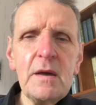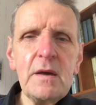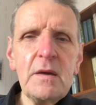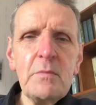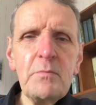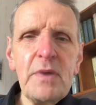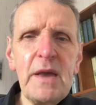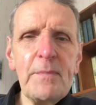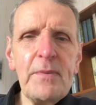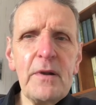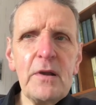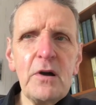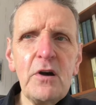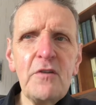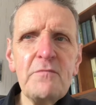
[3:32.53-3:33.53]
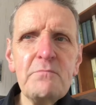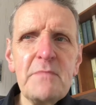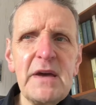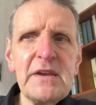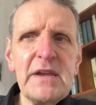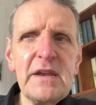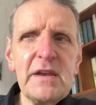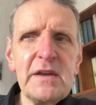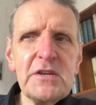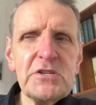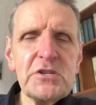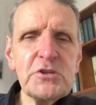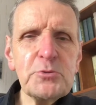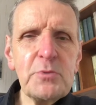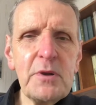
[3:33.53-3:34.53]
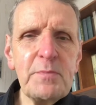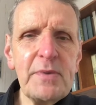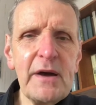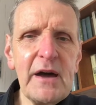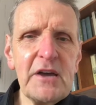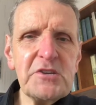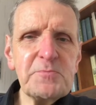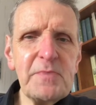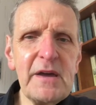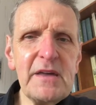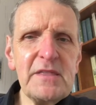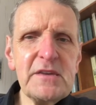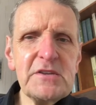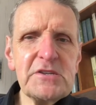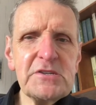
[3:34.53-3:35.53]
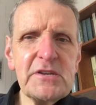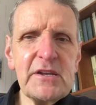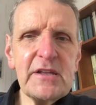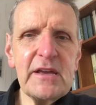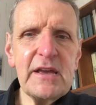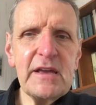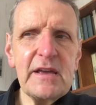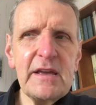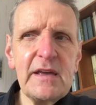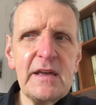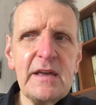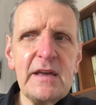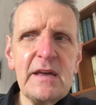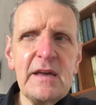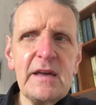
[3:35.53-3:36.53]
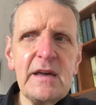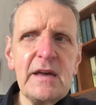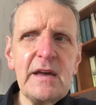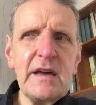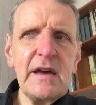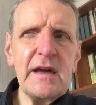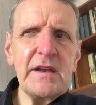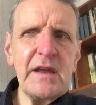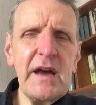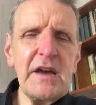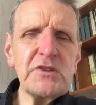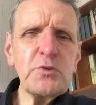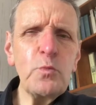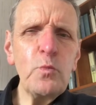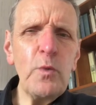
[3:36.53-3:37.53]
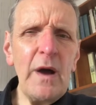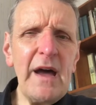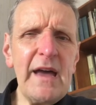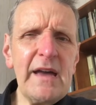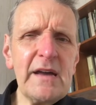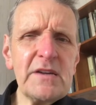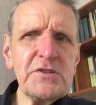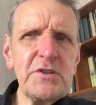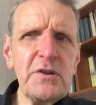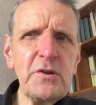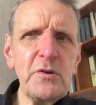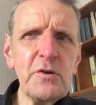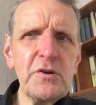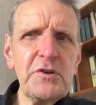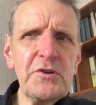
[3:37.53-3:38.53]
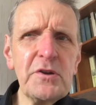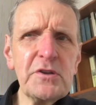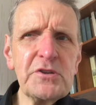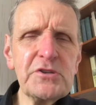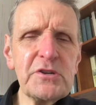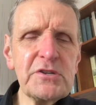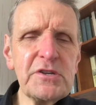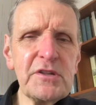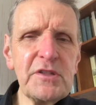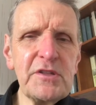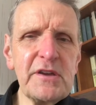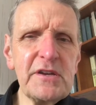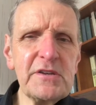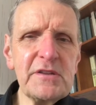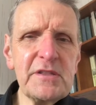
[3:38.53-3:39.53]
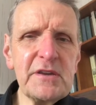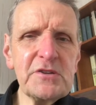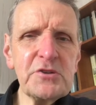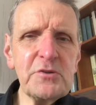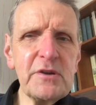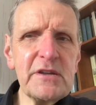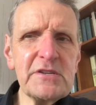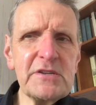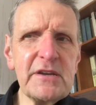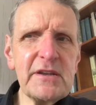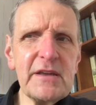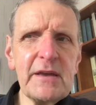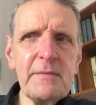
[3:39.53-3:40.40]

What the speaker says: people of many nations will pass by this city and ask, why has the Lord done such a thing to this great city?